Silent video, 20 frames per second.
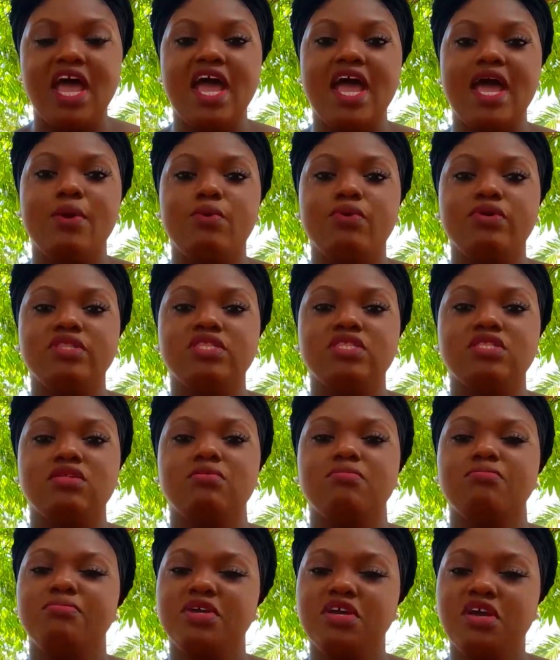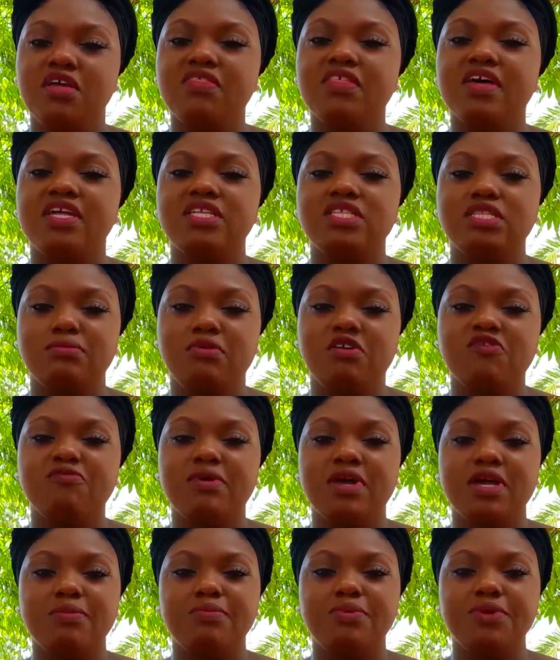I was bigger than some of
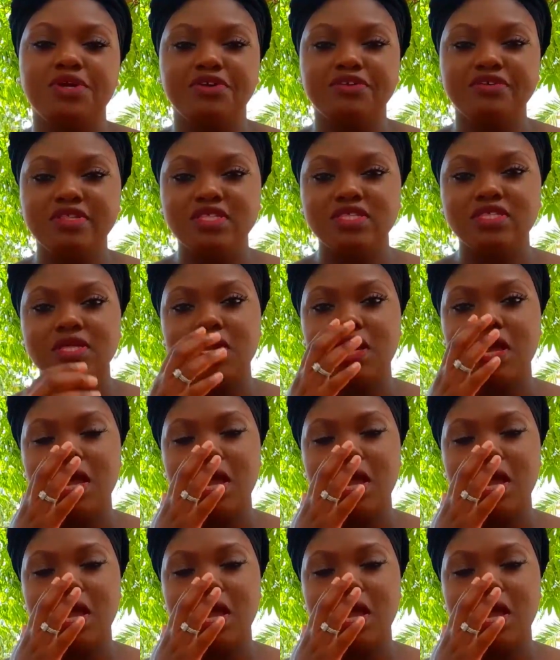my peers.